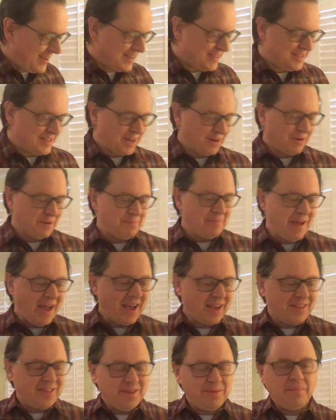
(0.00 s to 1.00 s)
cigarette
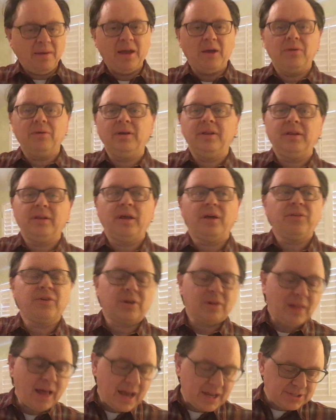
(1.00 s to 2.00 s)
packs in other
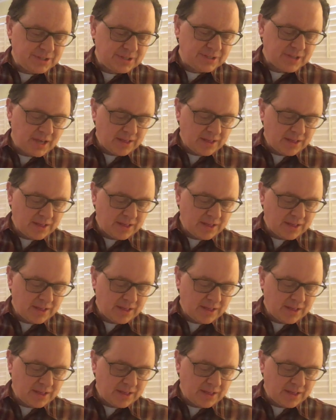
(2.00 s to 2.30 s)
classes.